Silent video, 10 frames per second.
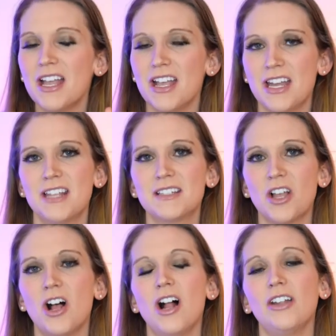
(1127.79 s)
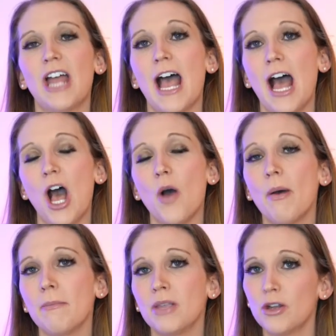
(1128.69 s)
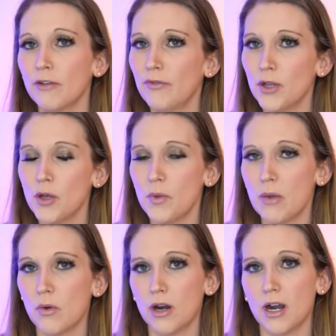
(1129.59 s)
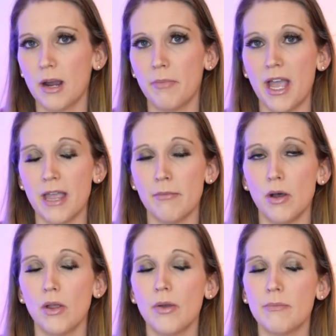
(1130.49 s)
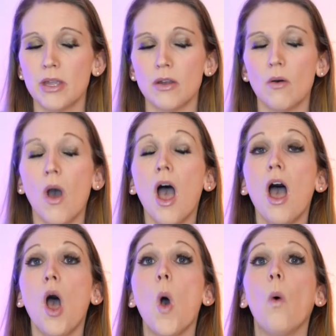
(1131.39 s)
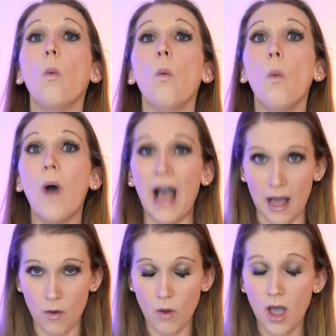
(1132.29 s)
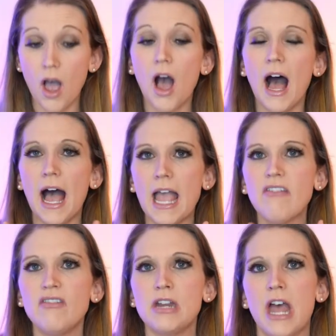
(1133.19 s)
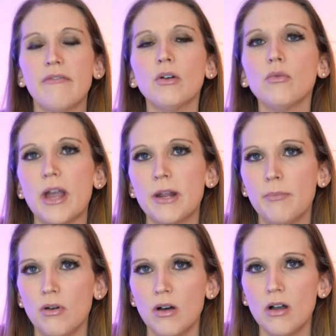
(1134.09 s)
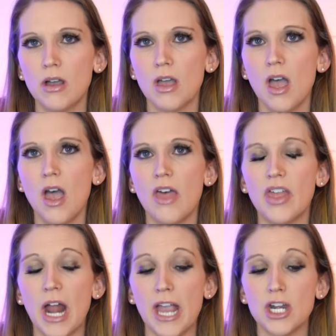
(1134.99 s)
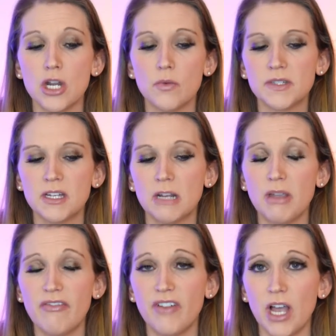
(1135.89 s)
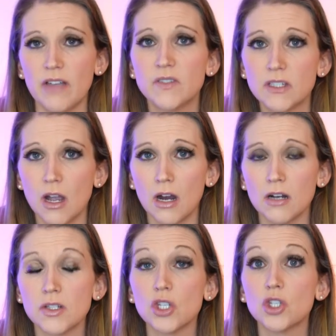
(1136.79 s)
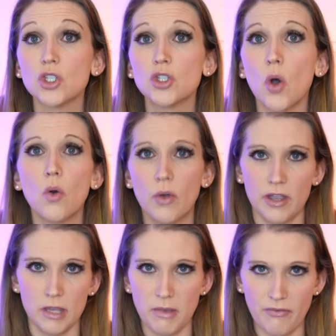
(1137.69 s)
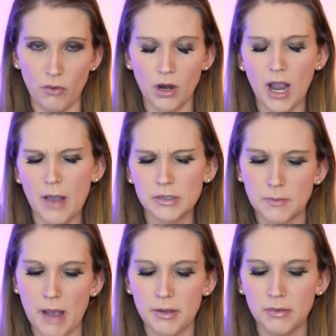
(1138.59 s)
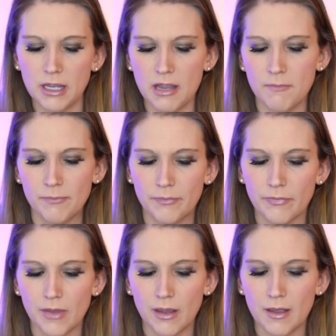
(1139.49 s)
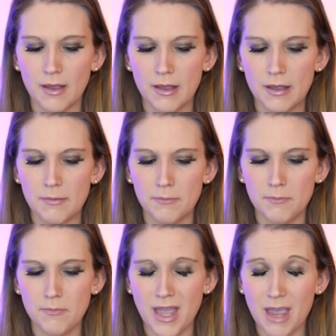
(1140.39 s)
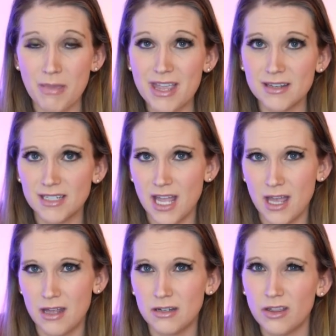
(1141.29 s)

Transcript: It is called How Beautiful We Were by Imbolo Mbue. Wow. I've never read a book that I knew was going to be five stars so quickly before. I was probably maybe ten to